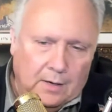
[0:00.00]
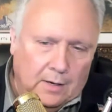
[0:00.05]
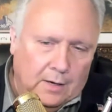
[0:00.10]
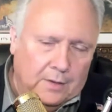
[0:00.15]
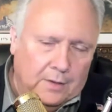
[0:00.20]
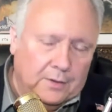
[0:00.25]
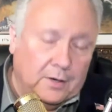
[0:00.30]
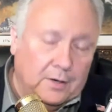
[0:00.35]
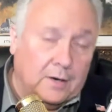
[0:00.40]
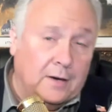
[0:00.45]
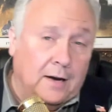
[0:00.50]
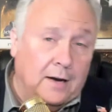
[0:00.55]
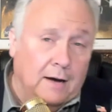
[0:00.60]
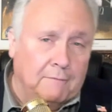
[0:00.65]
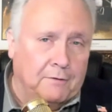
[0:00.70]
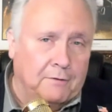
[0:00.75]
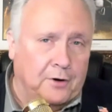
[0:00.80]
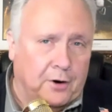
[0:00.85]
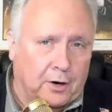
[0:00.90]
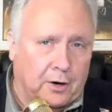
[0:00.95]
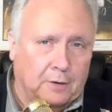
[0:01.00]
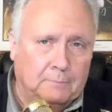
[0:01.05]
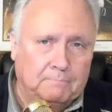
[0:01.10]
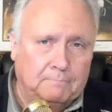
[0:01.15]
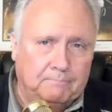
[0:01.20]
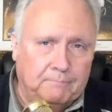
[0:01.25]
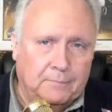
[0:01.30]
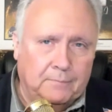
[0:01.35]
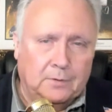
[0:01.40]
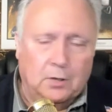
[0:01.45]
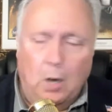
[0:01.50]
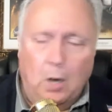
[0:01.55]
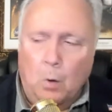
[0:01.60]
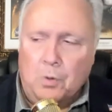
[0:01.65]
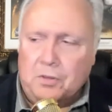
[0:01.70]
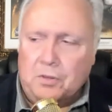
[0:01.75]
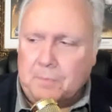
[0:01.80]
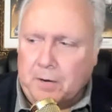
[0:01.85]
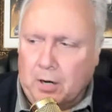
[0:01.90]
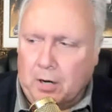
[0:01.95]
The governor, go
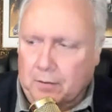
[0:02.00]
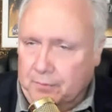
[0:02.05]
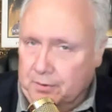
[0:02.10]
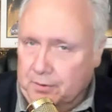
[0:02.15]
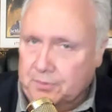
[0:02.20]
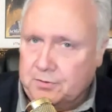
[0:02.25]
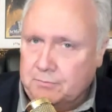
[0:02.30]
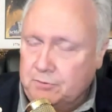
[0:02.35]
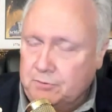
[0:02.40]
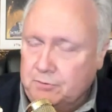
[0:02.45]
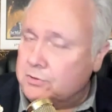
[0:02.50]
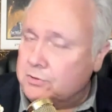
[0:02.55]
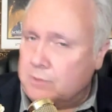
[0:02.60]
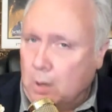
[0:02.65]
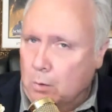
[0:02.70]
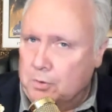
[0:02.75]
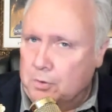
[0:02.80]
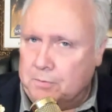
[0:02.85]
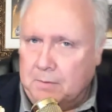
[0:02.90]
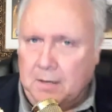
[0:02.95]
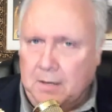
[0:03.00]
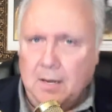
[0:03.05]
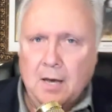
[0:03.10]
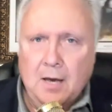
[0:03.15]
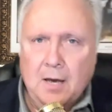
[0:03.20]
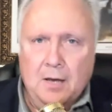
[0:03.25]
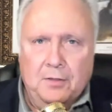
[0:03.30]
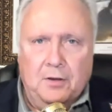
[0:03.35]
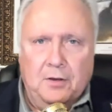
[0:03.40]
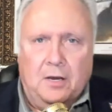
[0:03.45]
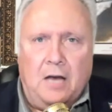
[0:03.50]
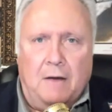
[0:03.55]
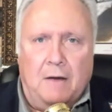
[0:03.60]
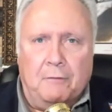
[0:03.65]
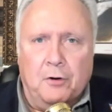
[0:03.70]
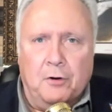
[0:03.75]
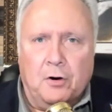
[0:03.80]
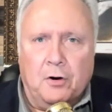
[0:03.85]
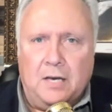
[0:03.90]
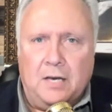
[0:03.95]
with me on this, just go with me. The
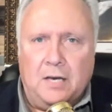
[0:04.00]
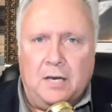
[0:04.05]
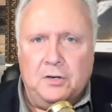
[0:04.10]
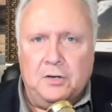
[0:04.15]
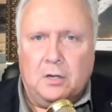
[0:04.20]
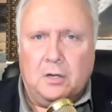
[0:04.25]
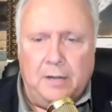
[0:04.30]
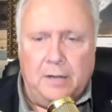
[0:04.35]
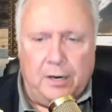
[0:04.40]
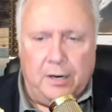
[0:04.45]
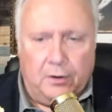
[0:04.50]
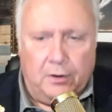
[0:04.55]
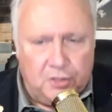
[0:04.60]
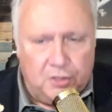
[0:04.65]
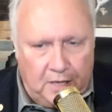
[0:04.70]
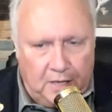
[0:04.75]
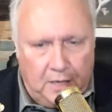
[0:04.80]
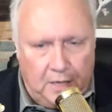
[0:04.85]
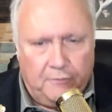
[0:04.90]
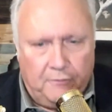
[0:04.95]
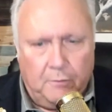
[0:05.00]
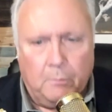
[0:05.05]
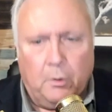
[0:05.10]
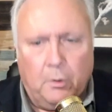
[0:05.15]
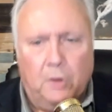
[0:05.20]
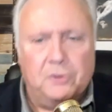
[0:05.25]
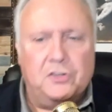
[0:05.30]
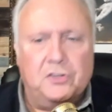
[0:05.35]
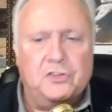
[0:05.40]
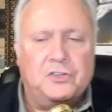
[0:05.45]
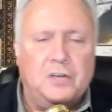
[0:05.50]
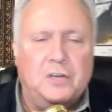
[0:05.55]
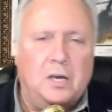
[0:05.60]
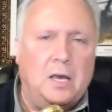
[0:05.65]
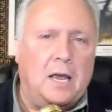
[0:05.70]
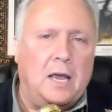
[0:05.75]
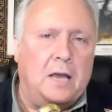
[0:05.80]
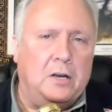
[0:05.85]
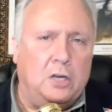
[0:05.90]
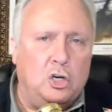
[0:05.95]
governor can declare a state of emergency
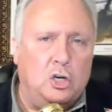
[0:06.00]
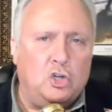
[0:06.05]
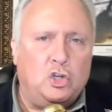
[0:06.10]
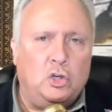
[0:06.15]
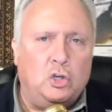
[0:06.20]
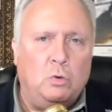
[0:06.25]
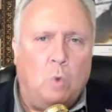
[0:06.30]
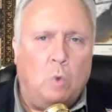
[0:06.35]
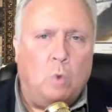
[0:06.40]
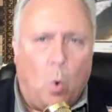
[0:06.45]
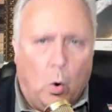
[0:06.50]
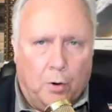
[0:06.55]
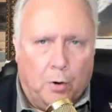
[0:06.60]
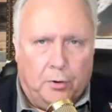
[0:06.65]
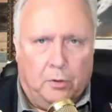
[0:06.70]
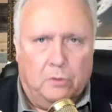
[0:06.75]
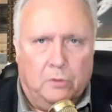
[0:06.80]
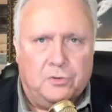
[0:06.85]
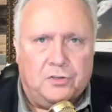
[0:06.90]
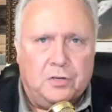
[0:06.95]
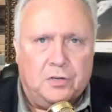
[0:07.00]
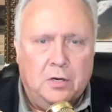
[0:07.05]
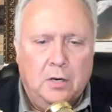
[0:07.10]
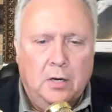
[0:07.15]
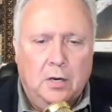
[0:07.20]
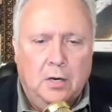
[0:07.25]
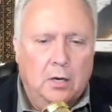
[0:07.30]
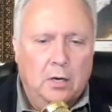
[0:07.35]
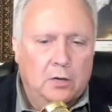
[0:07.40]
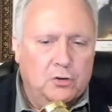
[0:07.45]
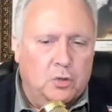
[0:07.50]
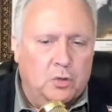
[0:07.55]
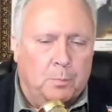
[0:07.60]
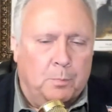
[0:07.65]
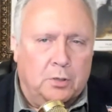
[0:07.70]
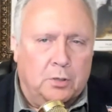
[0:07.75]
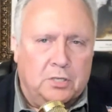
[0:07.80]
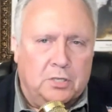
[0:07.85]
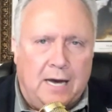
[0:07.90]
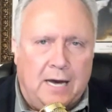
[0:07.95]
and issue orders to
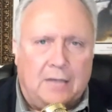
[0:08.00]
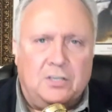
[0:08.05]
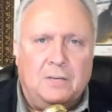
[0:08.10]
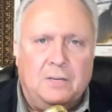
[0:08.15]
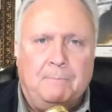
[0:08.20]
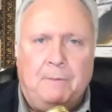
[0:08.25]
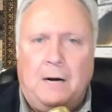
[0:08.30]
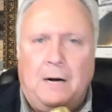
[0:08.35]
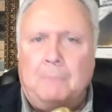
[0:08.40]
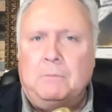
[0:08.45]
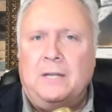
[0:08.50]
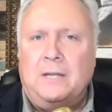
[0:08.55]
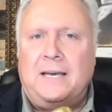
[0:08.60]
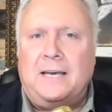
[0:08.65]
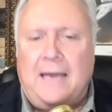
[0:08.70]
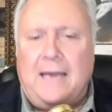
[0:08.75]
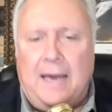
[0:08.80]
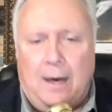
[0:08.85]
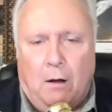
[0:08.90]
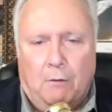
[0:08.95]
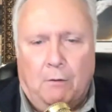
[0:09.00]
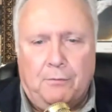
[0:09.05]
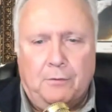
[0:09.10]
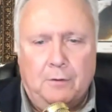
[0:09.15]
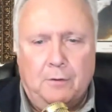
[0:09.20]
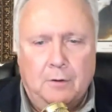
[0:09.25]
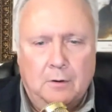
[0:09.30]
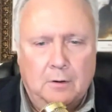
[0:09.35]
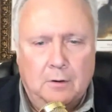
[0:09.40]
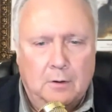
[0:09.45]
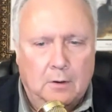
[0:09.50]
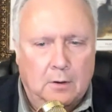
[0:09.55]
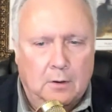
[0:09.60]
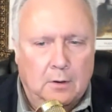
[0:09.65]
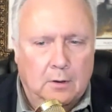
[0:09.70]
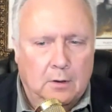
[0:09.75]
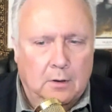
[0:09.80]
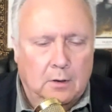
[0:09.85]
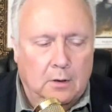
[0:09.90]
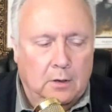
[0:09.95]
protect public health.
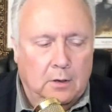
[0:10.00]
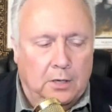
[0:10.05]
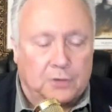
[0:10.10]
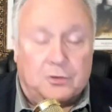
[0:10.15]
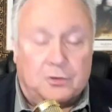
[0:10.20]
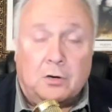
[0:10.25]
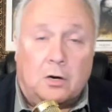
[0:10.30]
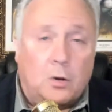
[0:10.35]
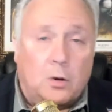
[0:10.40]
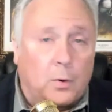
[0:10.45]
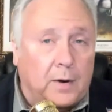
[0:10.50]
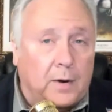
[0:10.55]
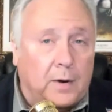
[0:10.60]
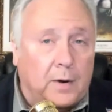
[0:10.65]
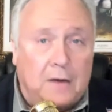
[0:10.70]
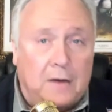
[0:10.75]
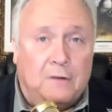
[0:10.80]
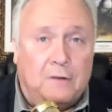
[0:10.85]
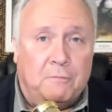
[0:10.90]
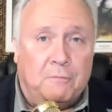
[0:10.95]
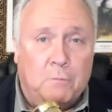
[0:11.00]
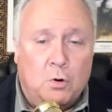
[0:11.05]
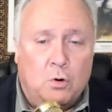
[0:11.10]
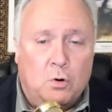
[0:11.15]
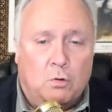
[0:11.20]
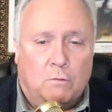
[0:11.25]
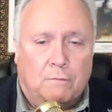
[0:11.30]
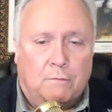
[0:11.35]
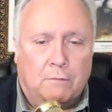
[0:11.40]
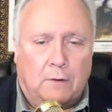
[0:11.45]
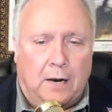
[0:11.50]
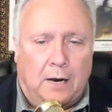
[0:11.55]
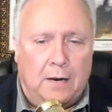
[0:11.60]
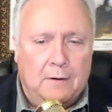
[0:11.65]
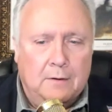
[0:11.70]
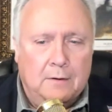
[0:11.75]
It's a creative move, right?